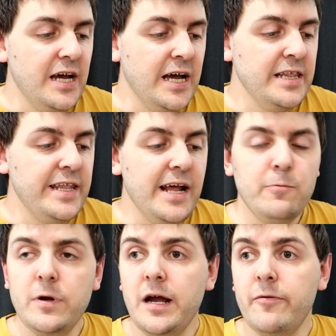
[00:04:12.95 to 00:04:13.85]
and then
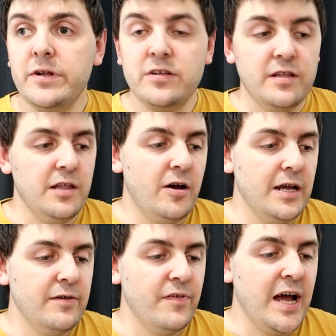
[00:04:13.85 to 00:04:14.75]
we go into the
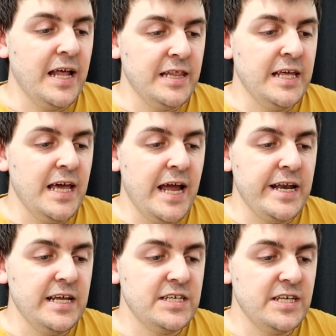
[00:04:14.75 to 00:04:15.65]
live at the
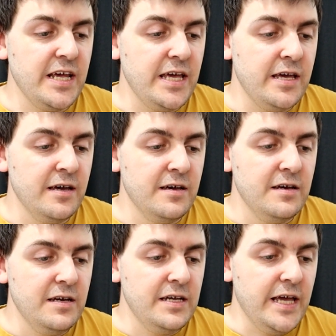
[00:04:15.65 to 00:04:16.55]
NEC
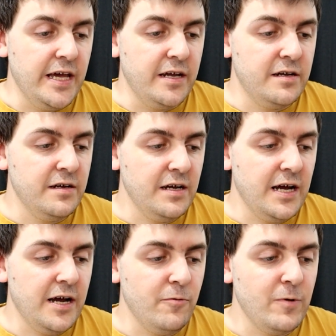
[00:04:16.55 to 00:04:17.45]
gig,
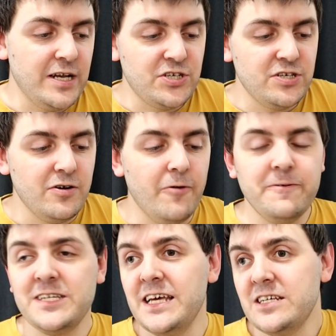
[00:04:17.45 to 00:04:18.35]
which
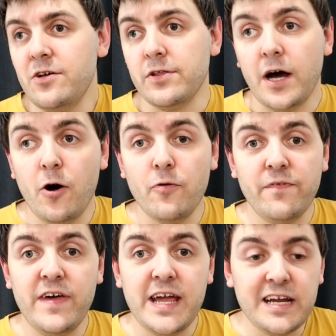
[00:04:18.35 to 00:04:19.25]
obviously it's not the whole
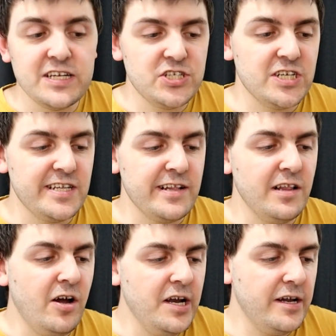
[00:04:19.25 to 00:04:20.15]
thing, it's just
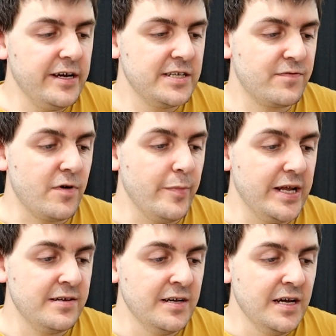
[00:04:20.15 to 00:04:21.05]
little highlights from
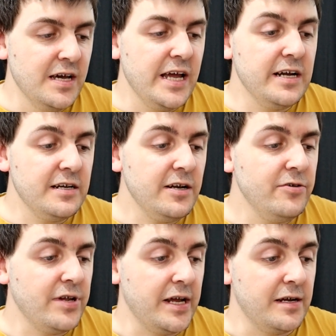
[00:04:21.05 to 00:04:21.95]
it,
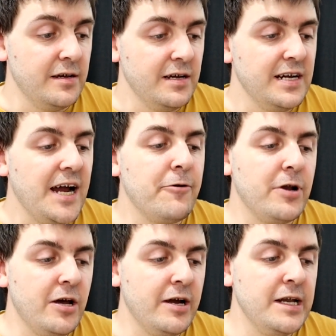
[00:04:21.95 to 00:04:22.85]
including
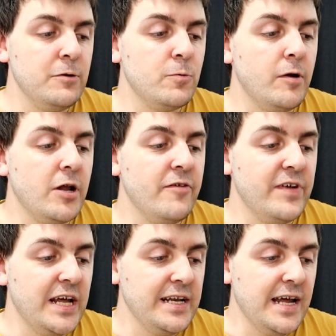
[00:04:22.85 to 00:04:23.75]
Caroline, Roll
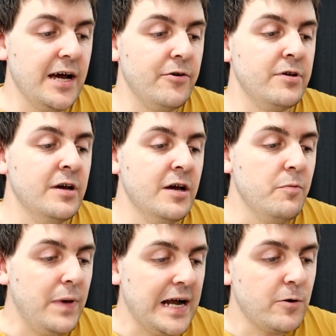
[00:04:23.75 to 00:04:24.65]
Over Lay Down,
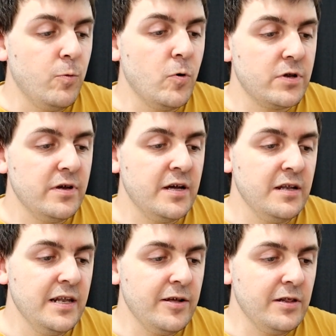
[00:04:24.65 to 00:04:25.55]

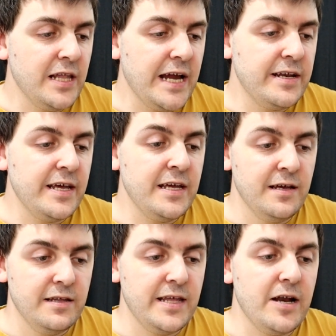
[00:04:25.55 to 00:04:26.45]
Backwater, Little Lady,
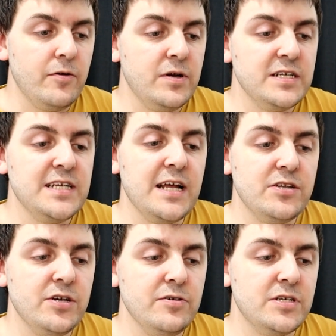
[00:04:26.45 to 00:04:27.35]
then on Cassette
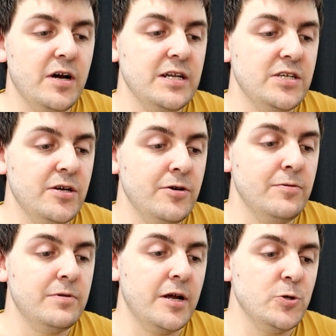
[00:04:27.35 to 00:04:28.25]
2, Side
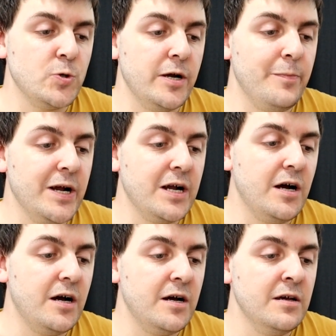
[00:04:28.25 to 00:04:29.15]
2, Don't Drive My
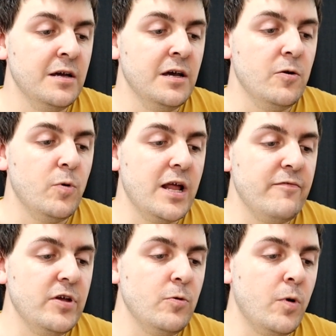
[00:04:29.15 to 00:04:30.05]
Car,
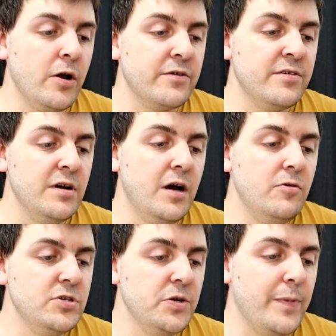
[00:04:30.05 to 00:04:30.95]
Whatever You Want,
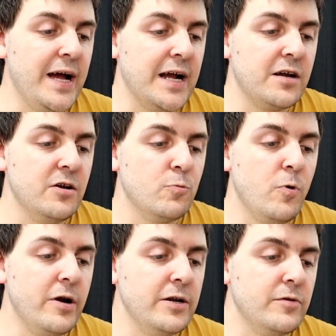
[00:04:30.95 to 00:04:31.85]
Hold You Back,
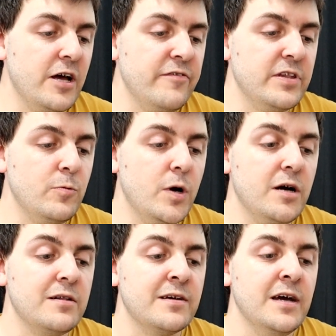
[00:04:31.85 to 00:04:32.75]
Rockin' All Over the
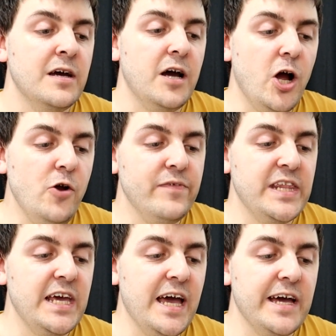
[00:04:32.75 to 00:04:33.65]
World, Over
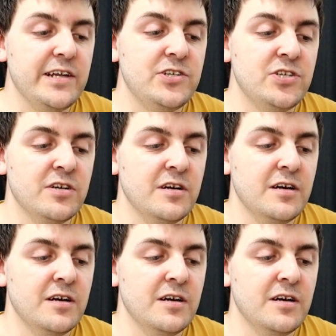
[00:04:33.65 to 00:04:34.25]
the Edge,